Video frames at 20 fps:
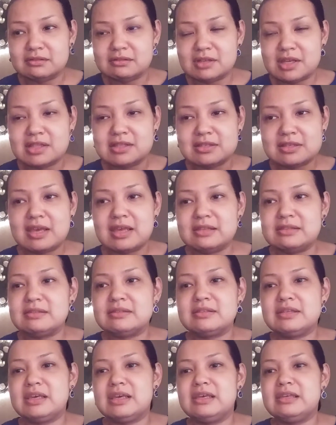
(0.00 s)
intense
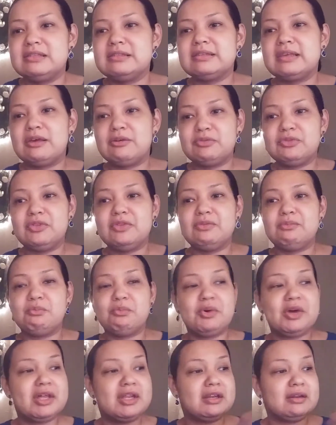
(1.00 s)
scenes, and
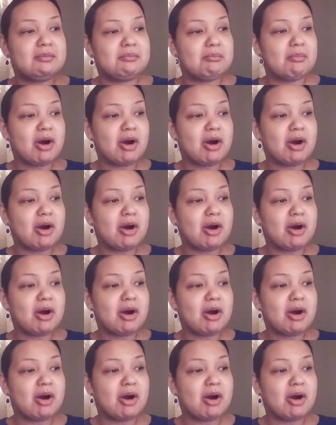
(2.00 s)
when